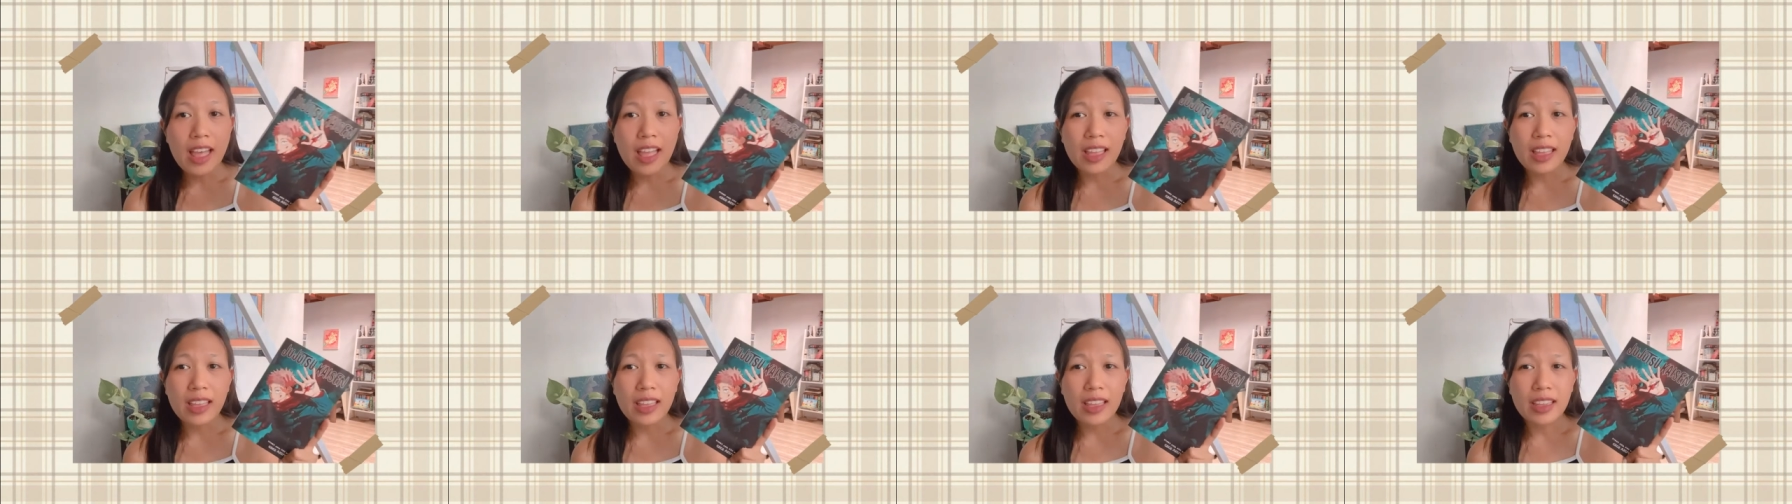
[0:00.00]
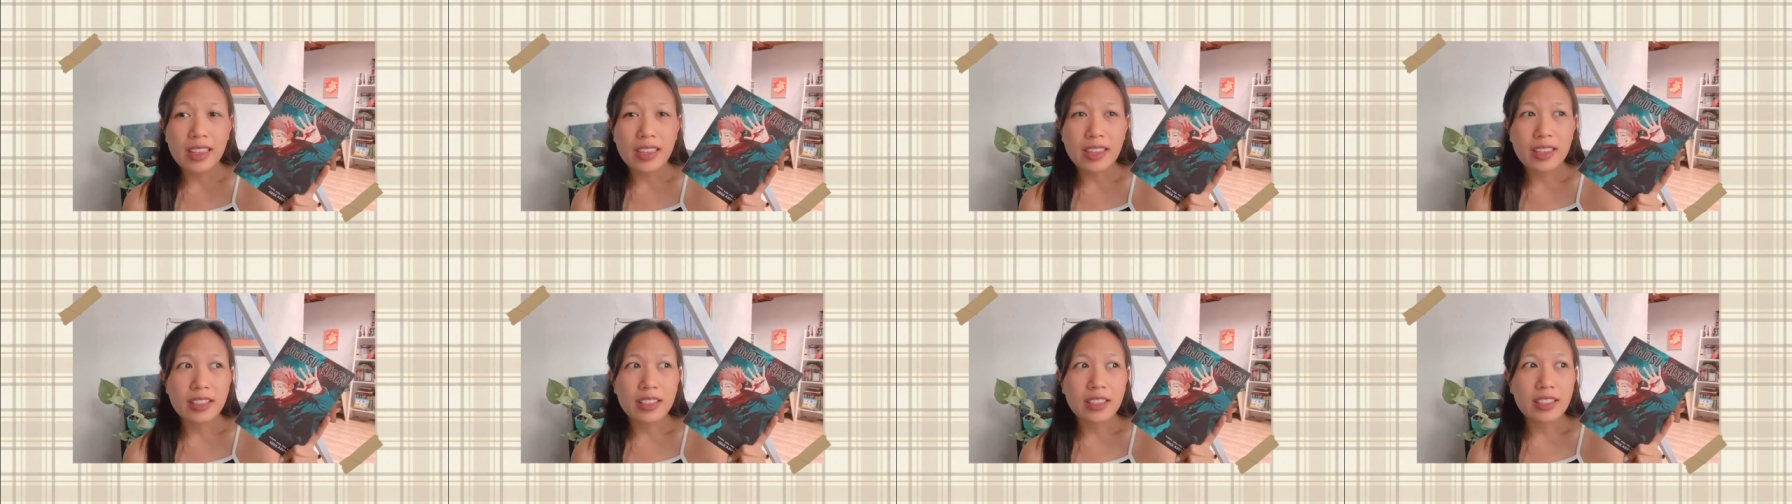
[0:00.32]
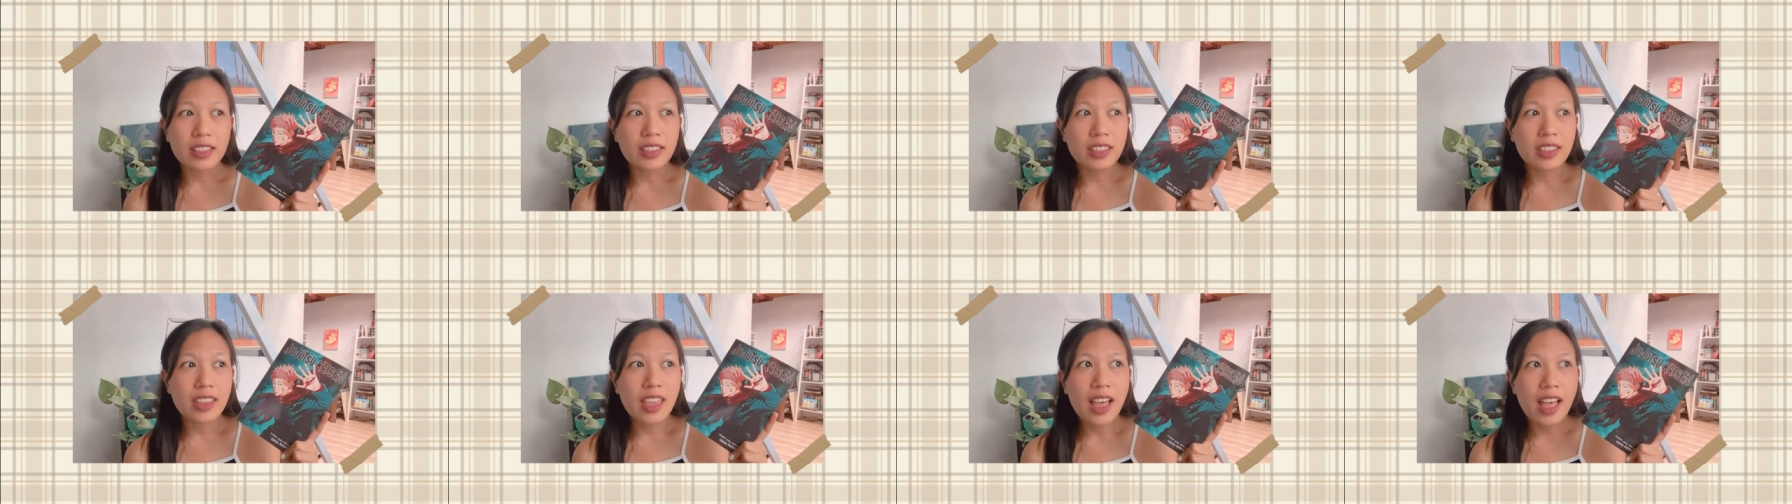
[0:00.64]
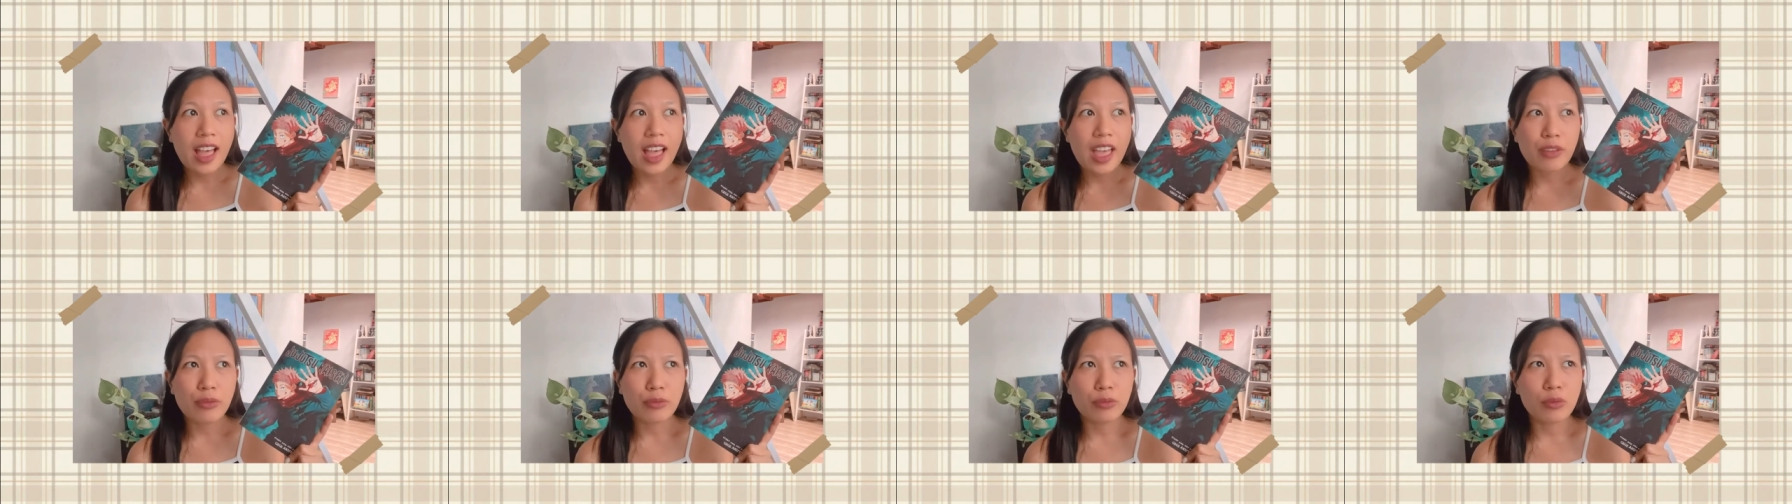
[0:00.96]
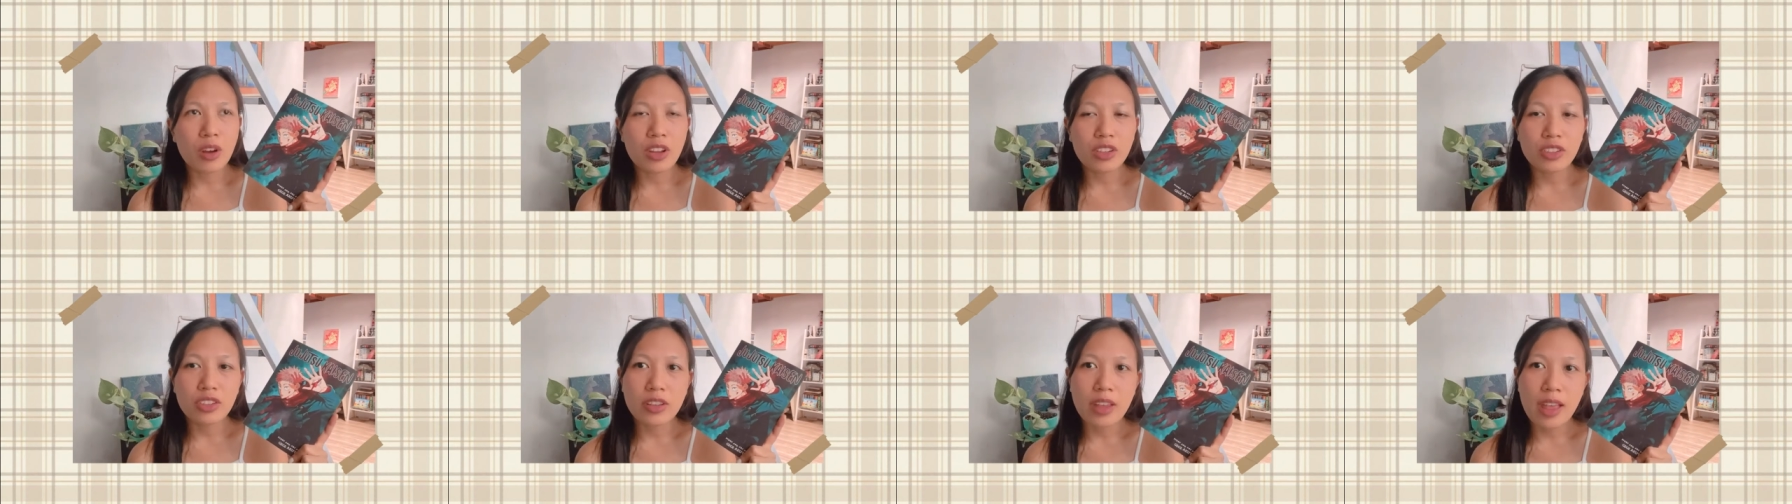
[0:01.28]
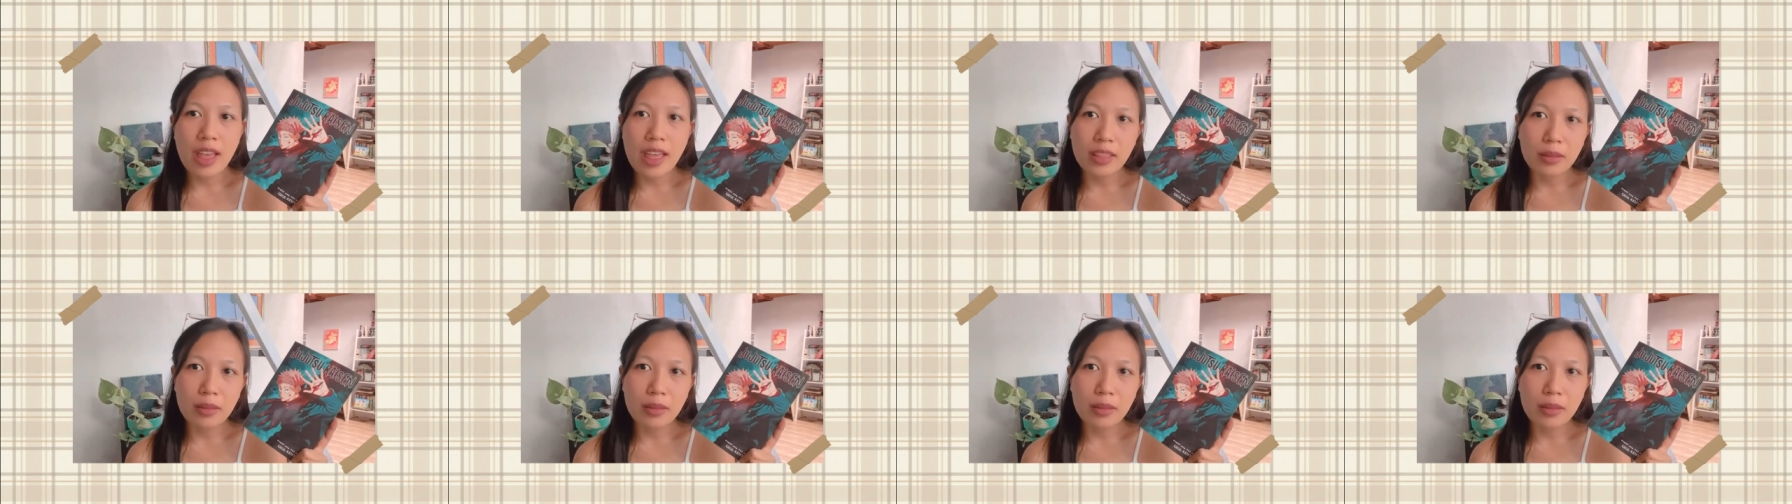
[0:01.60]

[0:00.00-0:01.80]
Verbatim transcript: And yeah, I've watched the